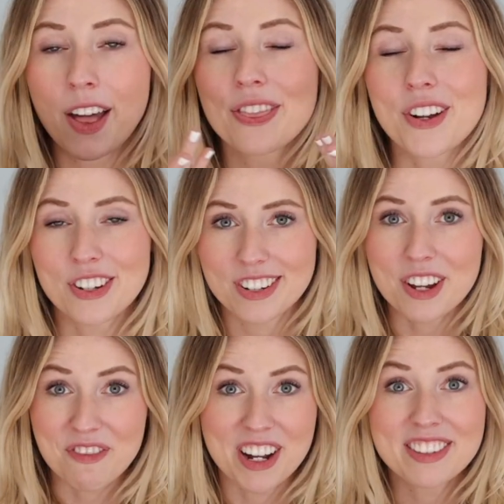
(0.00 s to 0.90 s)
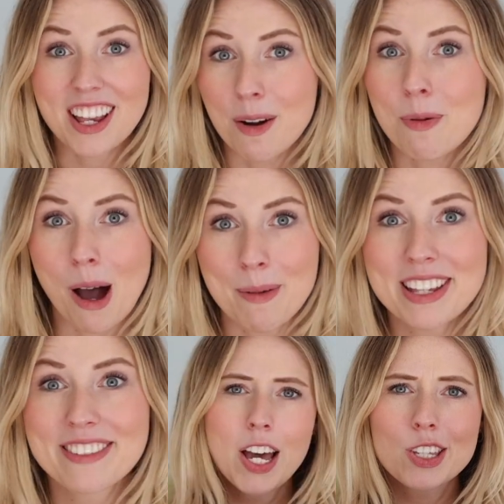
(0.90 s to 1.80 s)
There's a difference, I
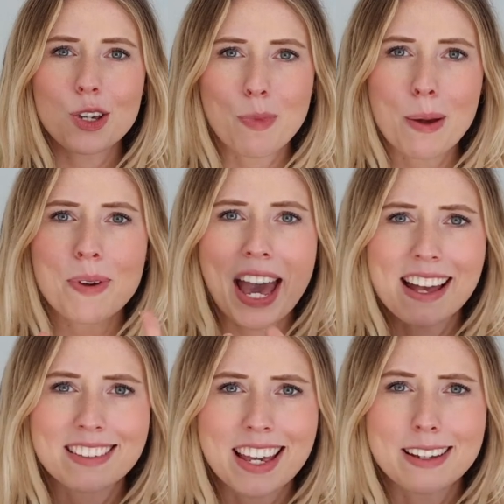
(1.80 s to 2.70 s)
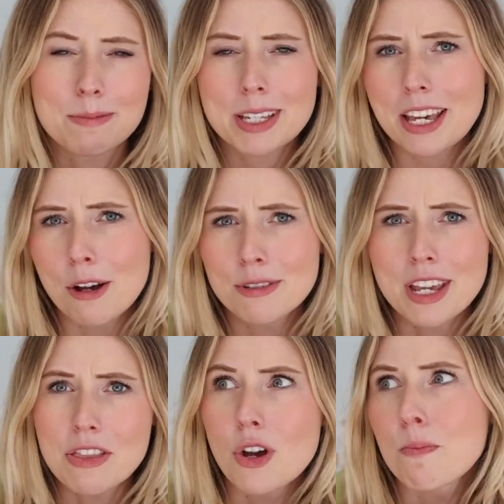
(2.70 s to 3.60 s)
promise. You might be asking,
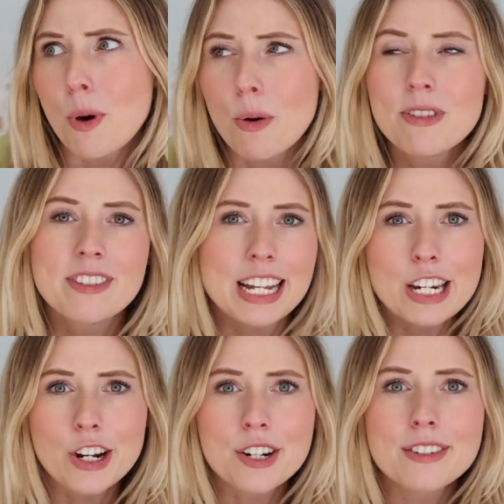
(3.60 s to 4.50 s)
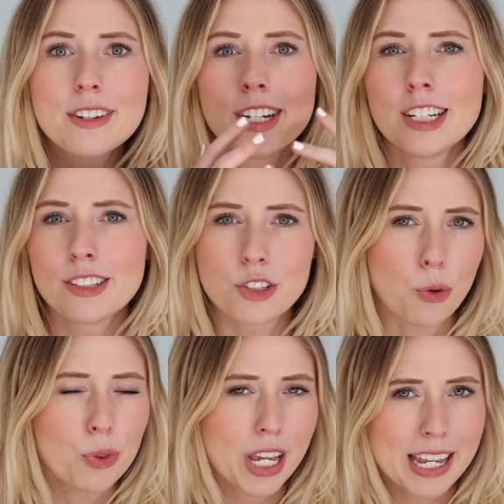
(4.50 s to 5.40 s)
Kelsey, they're both seniors.
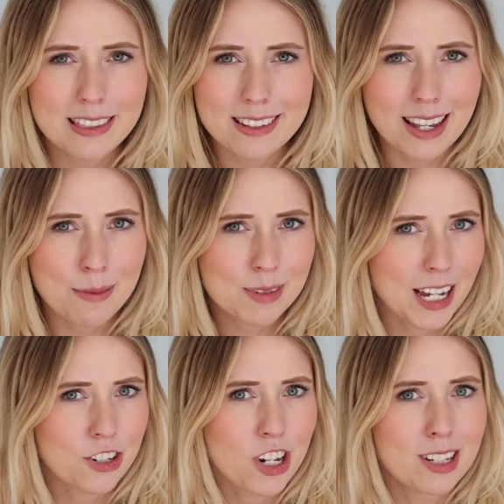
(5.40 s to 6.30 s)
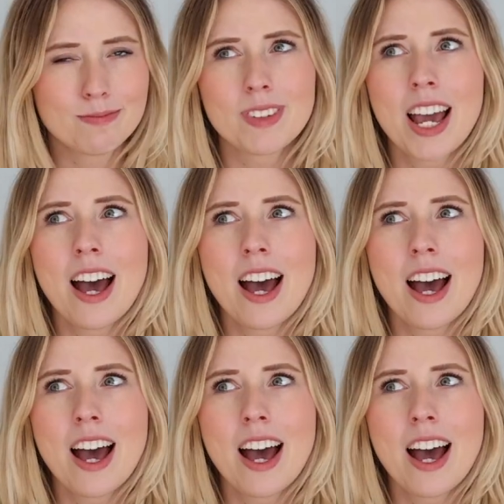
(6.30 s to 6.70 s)
Don't they get the same session?